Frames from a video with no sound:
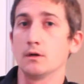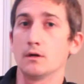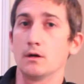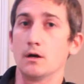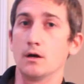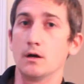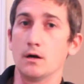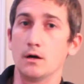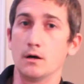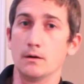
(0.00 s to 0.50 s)

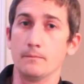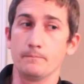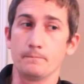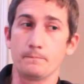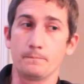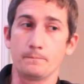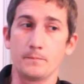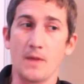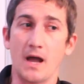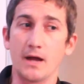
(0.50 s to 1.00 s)

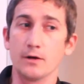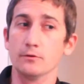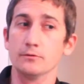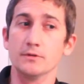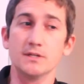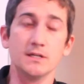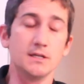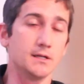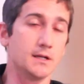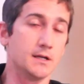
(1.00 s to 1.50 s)
I
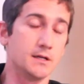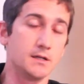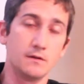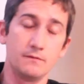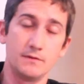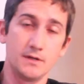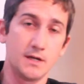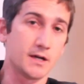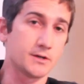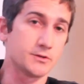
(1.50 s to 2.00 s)
don't need any
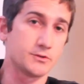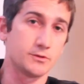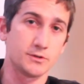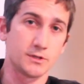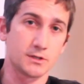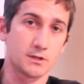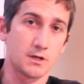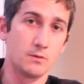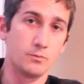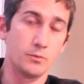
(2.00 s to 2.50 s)
of the extras
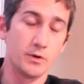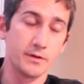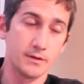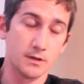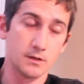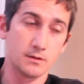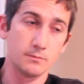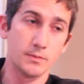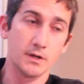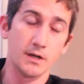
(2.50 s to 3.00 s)
that come with
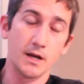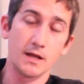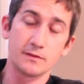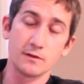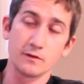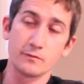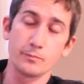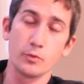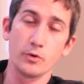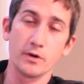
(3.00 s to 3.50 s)
it. But at
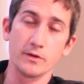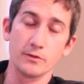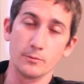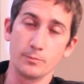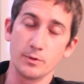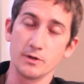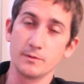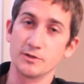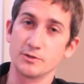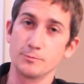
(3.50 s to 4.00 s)
this point, they're
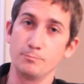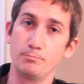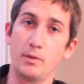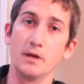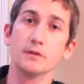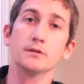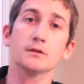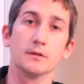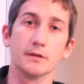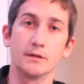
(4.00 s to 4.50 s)
pretty much
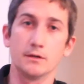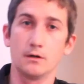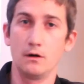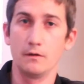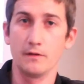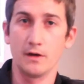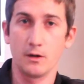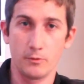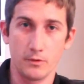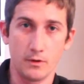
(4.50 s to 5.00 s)
bundling
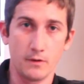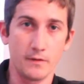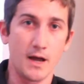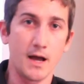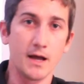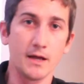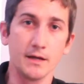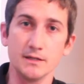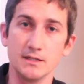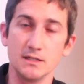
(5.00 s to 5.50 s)
all that with all the
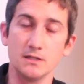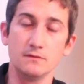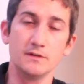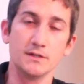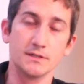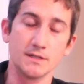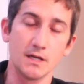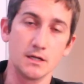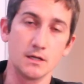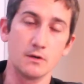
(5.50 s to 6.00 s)
high-end
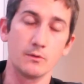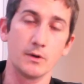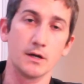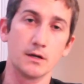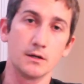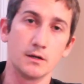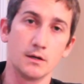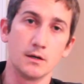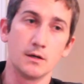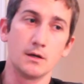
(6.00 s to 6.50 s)
TVs
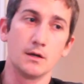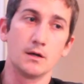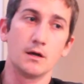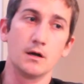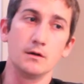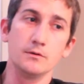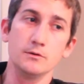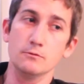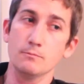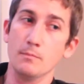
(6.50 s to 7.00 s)
anyway.
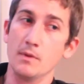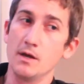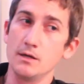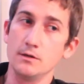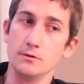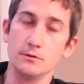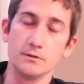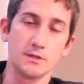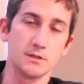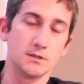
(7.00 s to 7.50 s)
You may
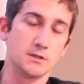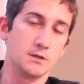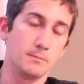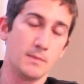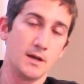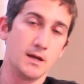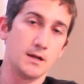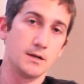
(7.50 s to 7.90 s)
use it, you may